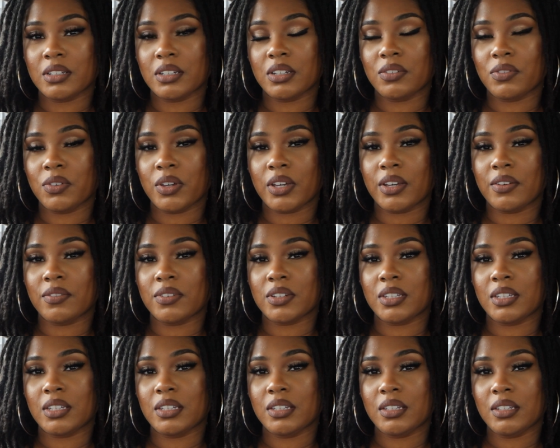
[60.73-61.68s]
If you have
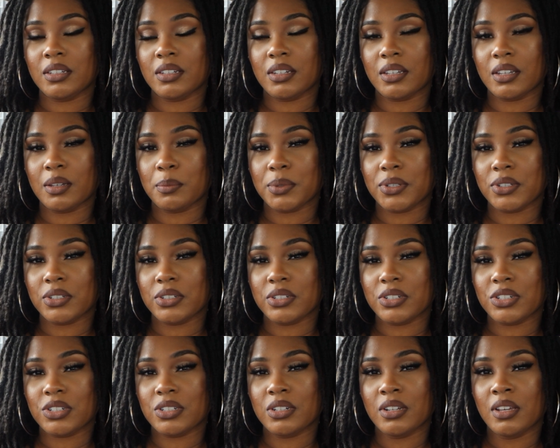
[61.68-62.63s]
any heat
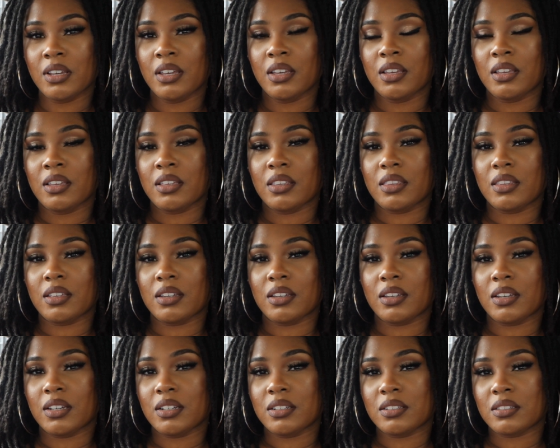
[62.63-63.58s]
damage,
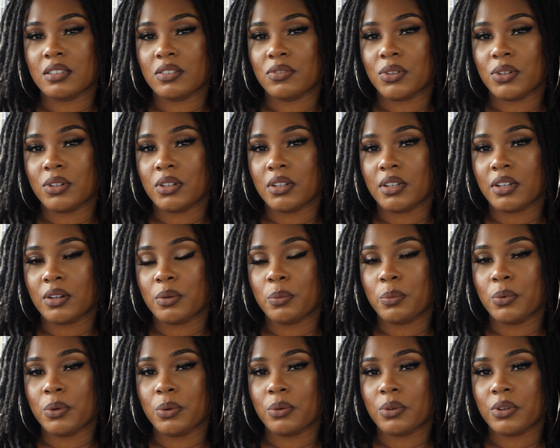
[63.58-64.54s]
the ends of your lock
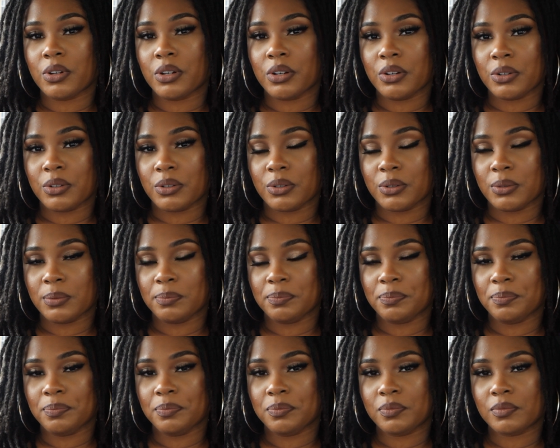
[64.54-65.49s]
won't curl
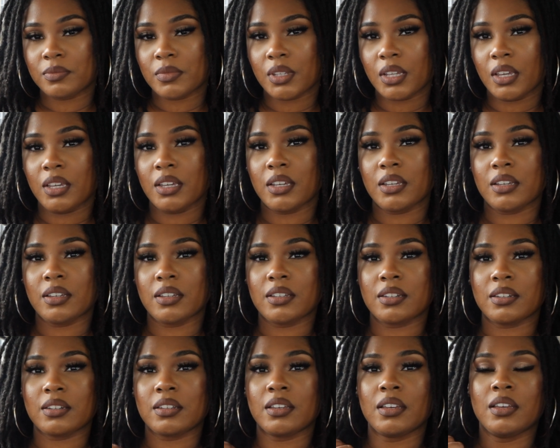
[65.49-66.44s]

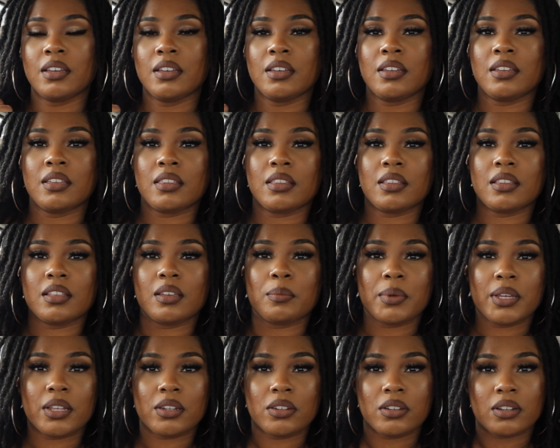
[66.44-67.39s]
and they
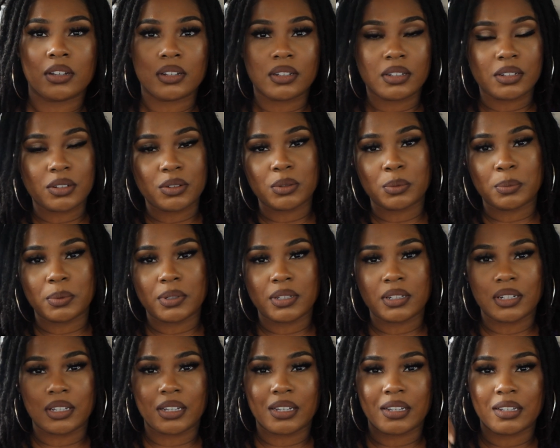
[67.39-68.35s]
may look a little
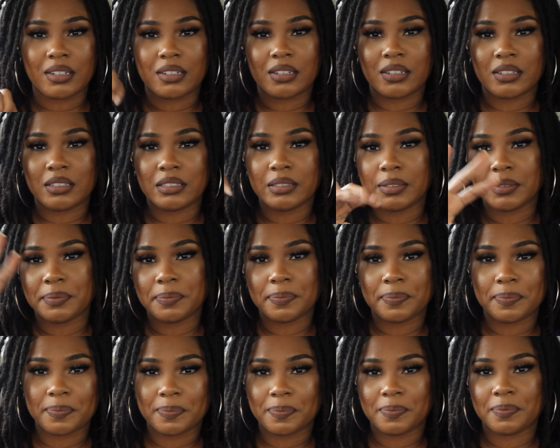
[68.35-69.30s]
bit like
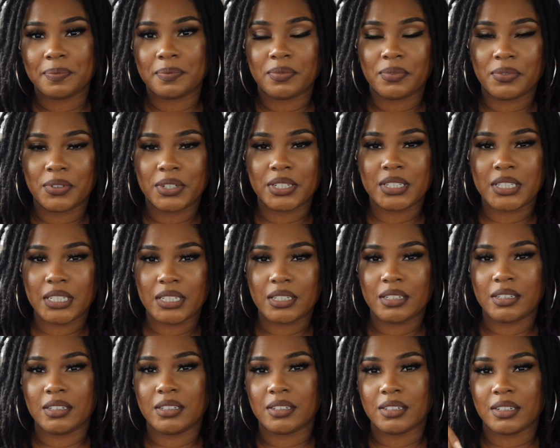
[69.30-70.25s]

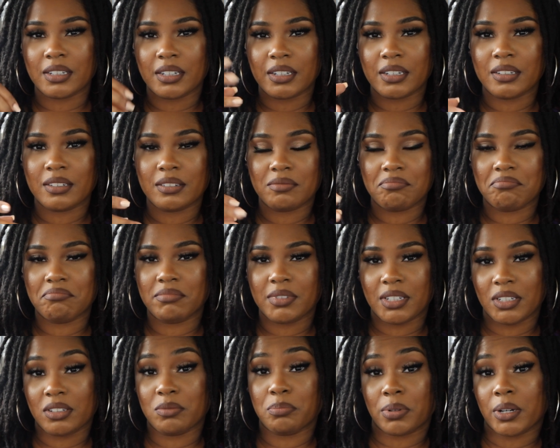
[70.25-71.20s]
fuzzy and like
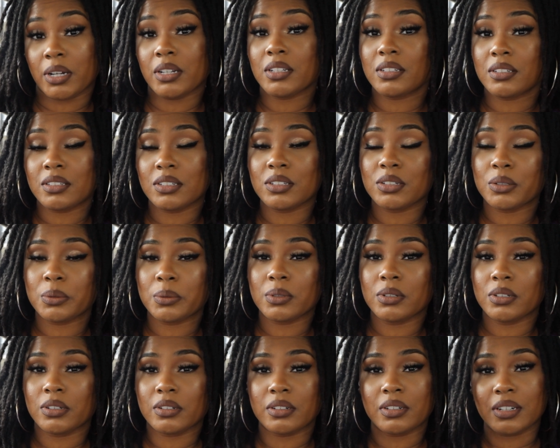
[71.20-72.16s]
they probably still will
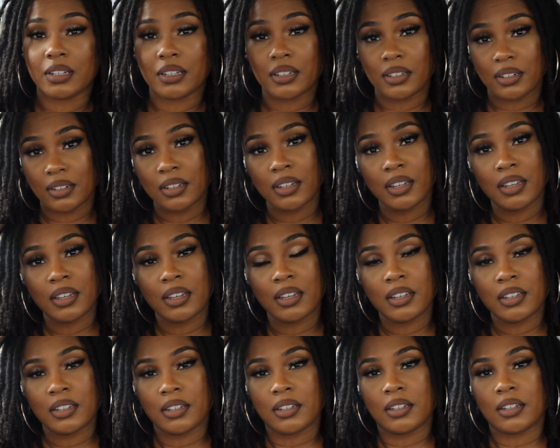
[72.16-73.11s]
look dead.
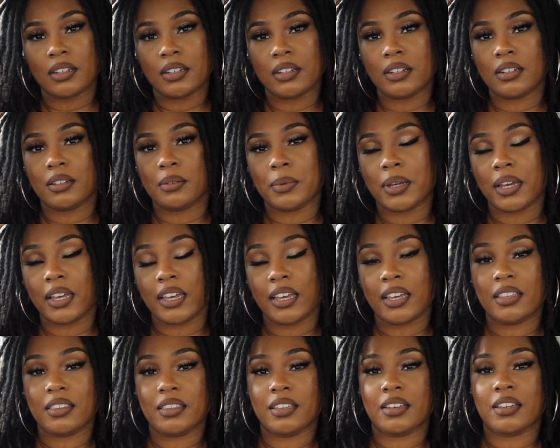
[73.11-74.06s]
I
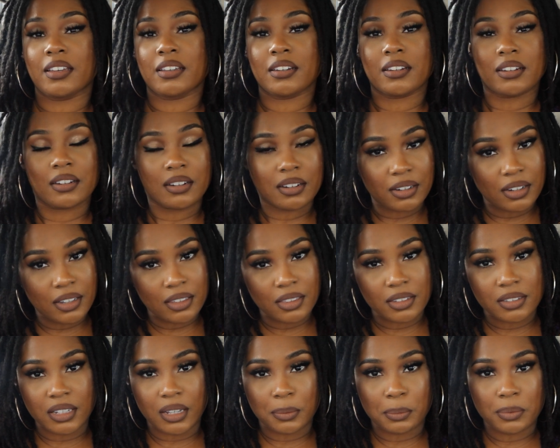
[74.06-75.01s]
had that at
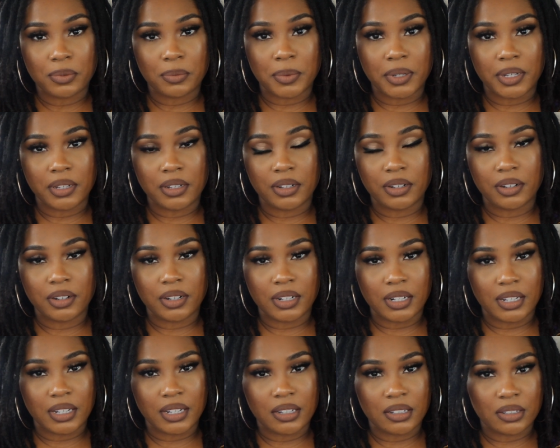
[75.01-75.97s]
the top of my hair
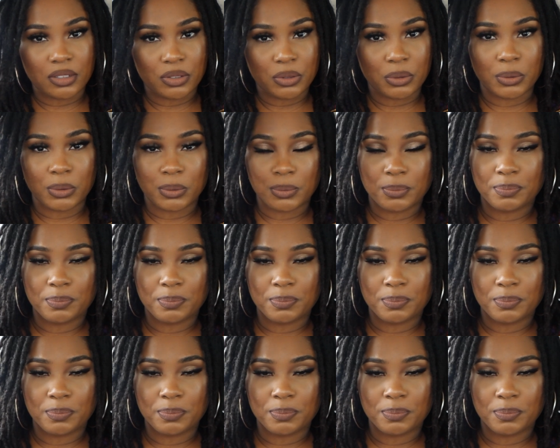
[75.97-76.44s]
and I had to